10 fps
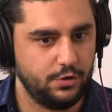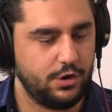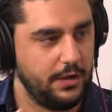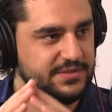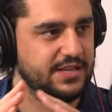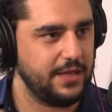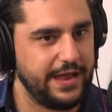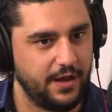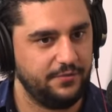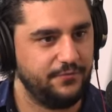comes to
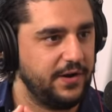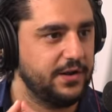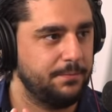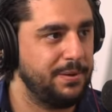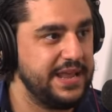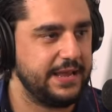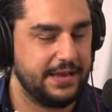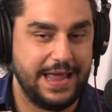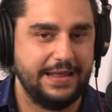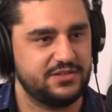like a fucking
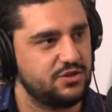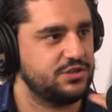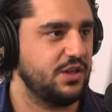peak and starts